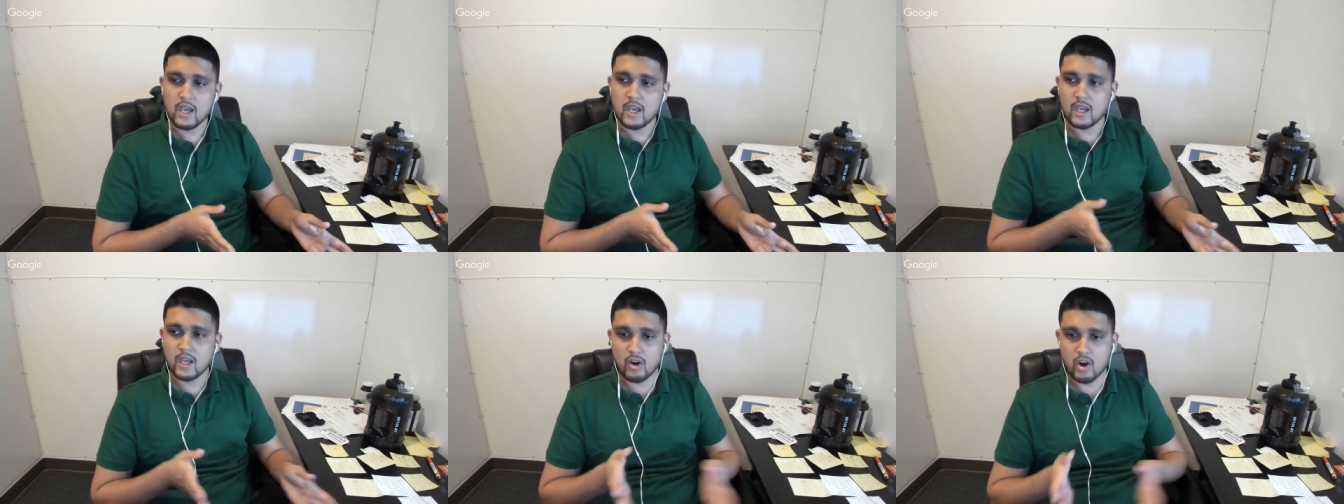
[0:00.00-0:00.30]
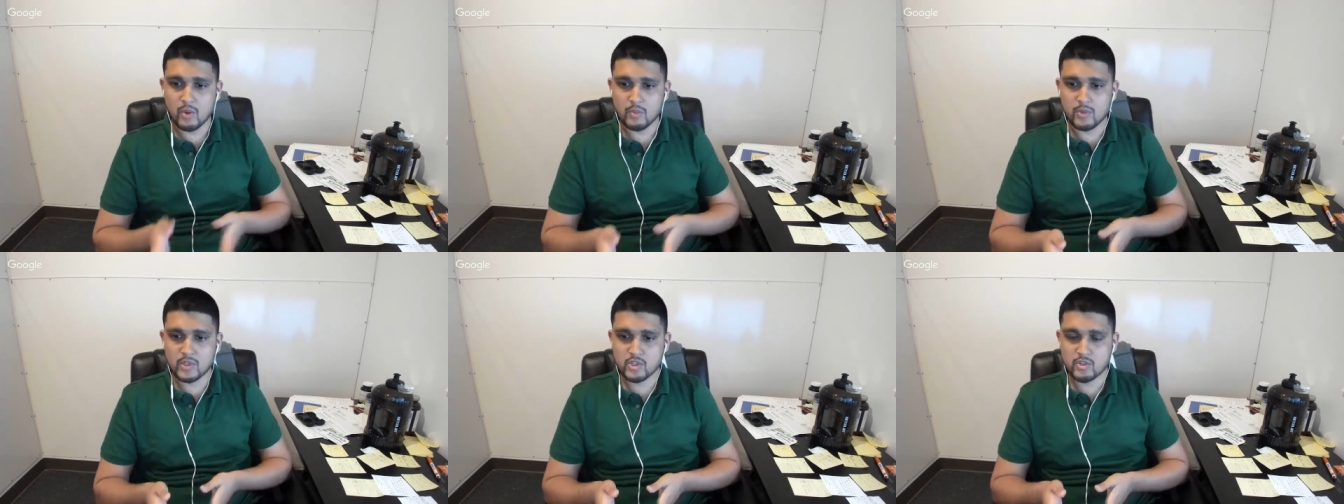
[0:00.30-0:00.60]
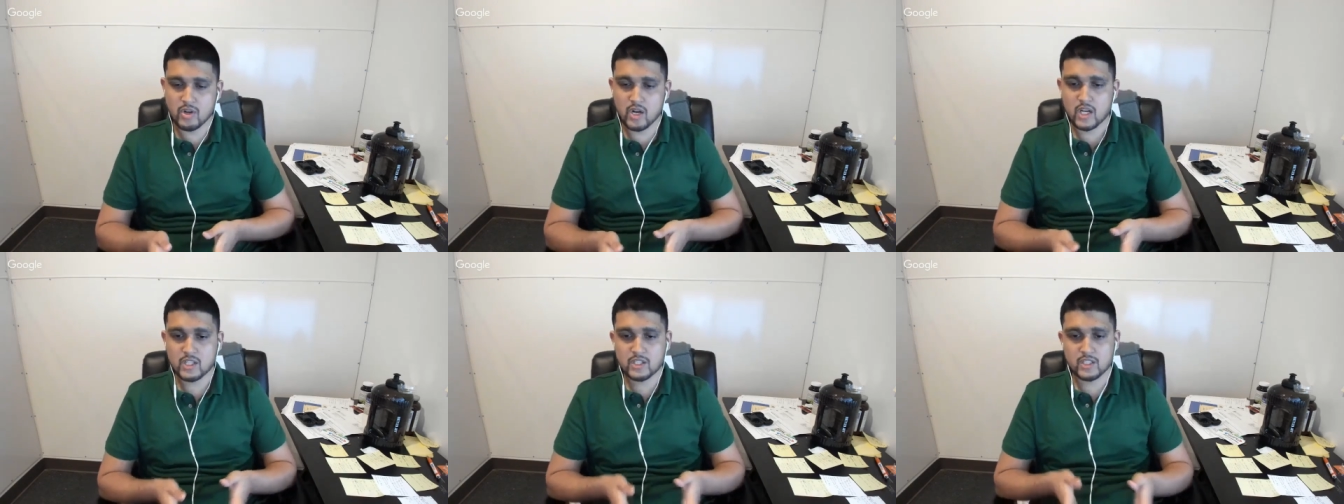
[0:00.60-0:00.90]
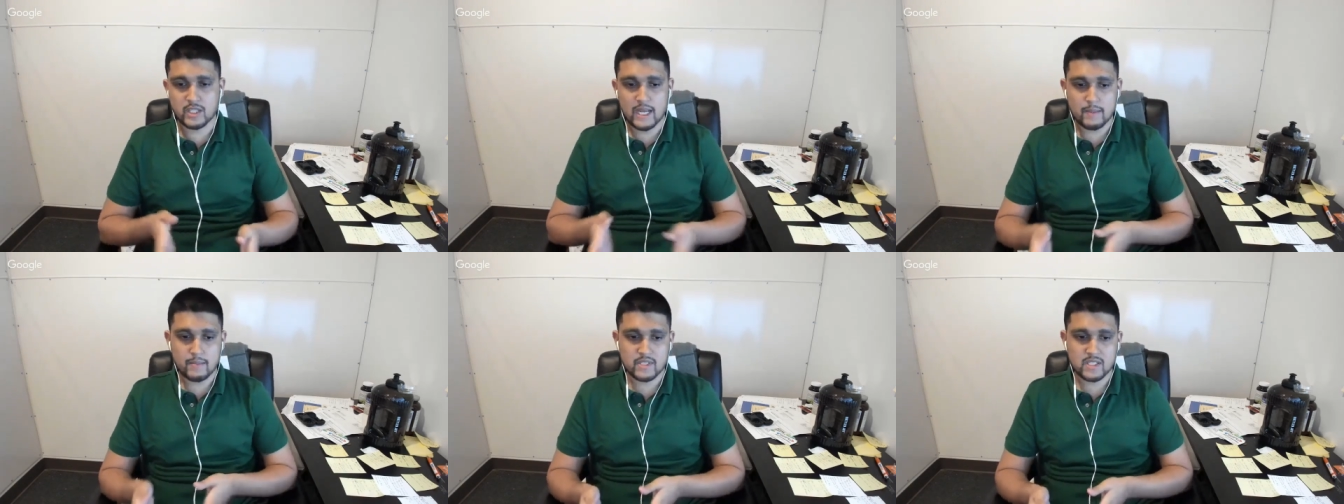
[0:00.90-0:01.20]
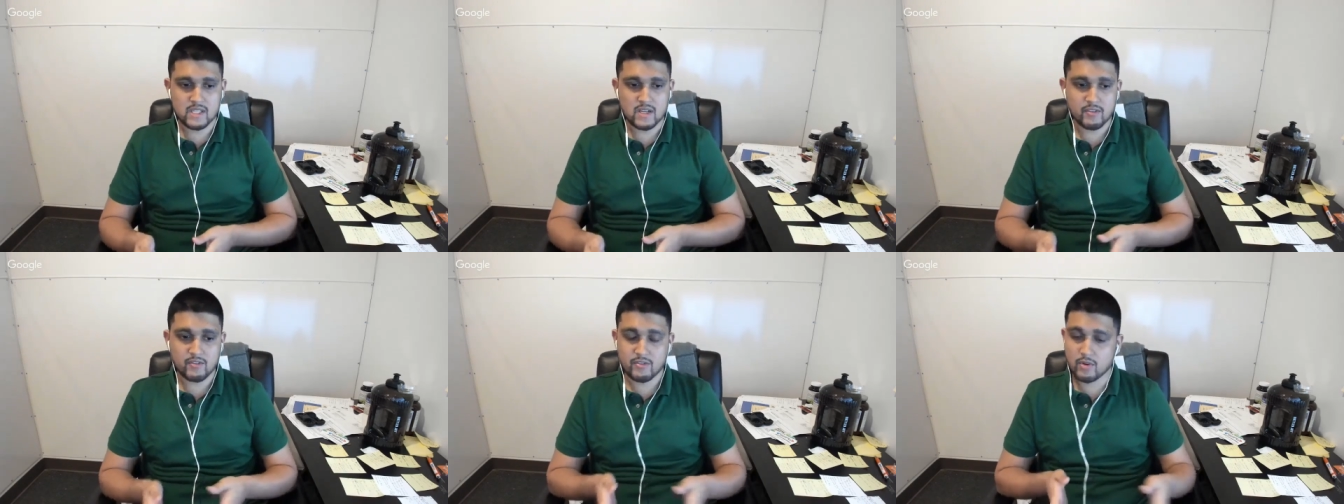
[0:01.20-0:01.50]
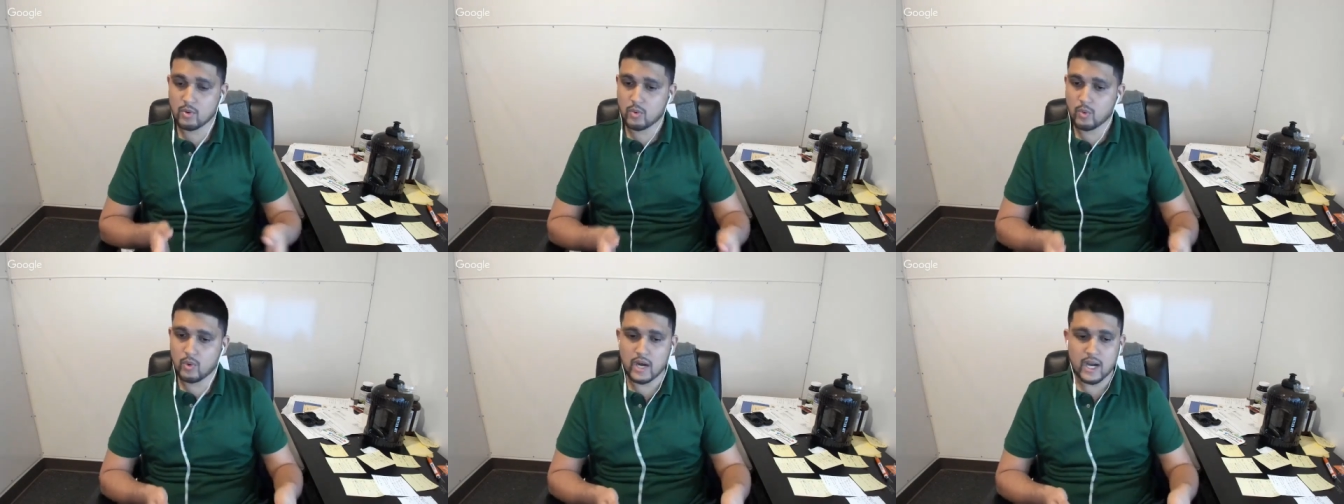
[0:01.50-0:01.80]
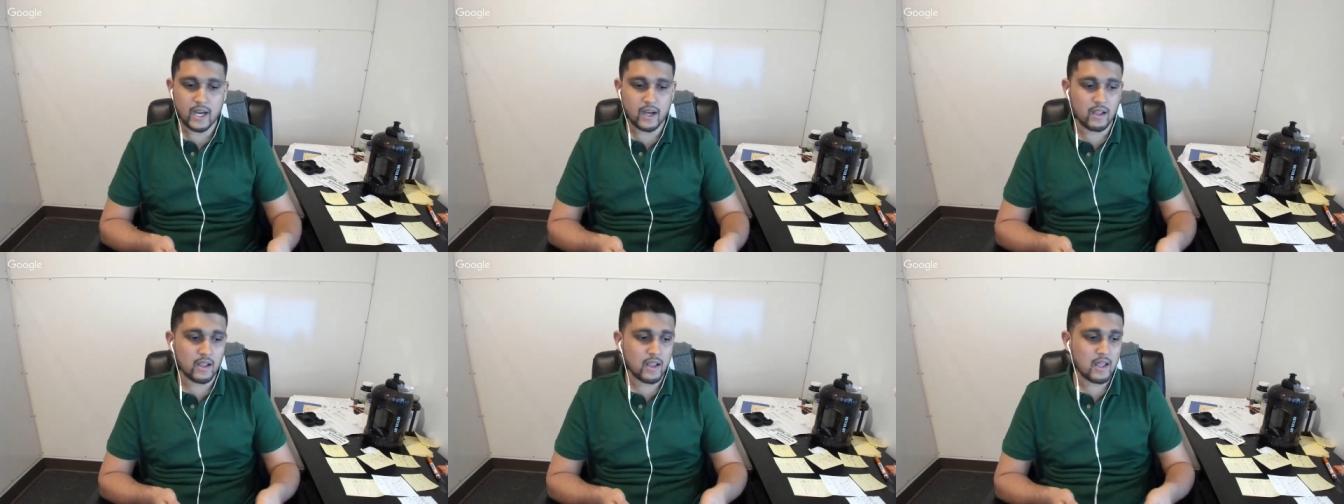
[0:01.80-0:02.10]
and arbitrage and Amazon for a
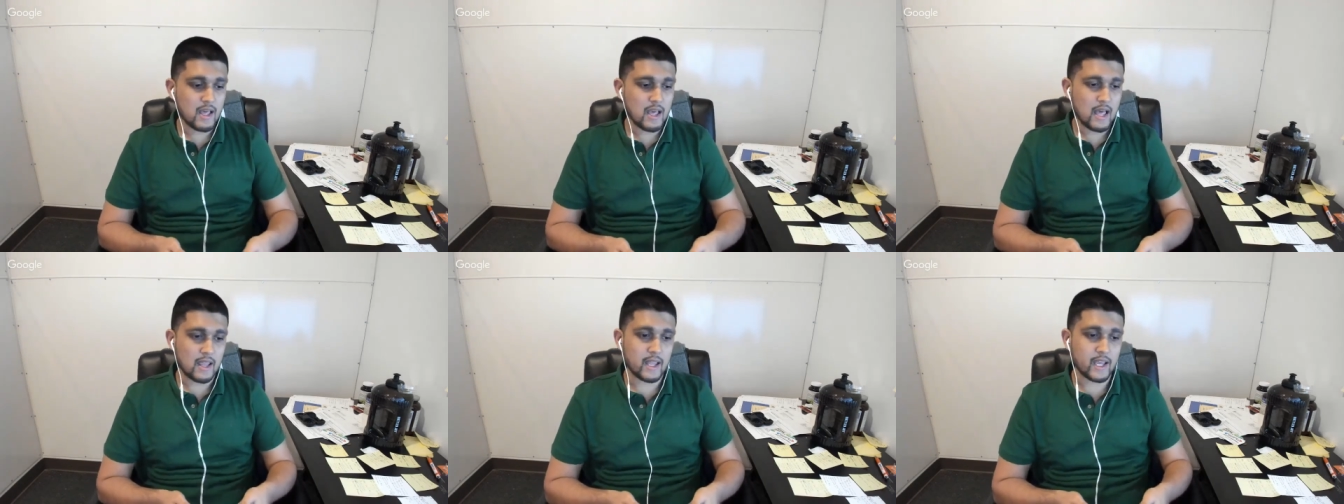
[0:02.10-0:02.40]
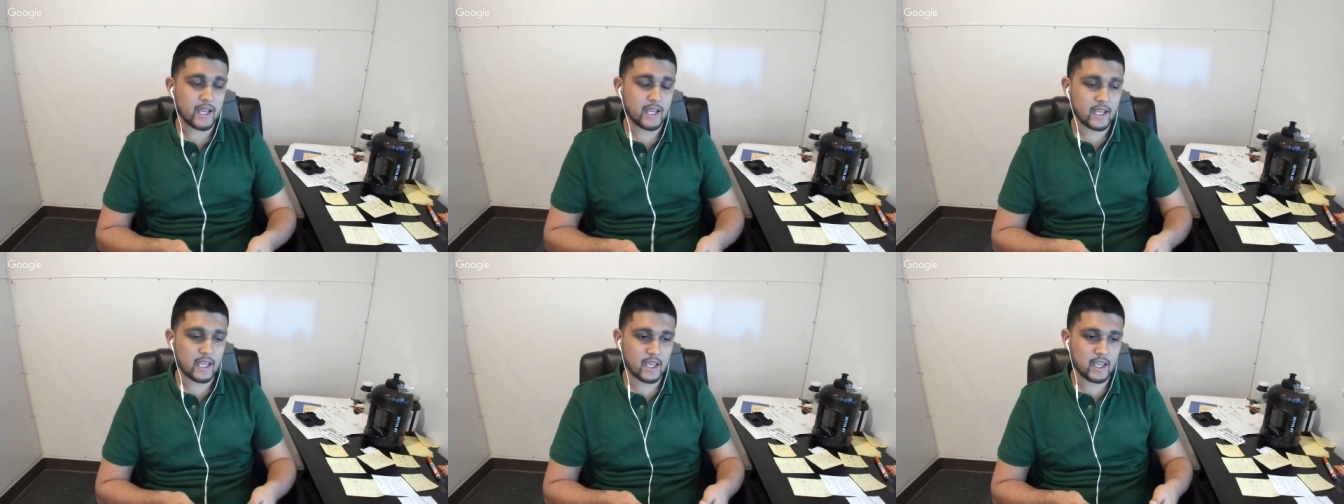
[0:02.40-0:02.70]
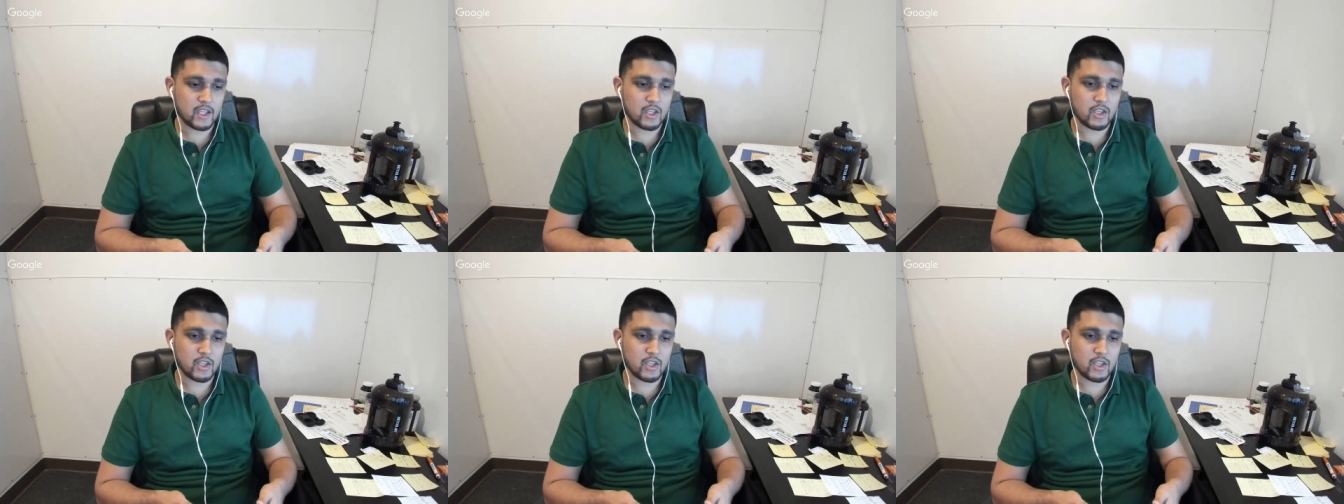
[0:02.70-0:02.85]
while, like,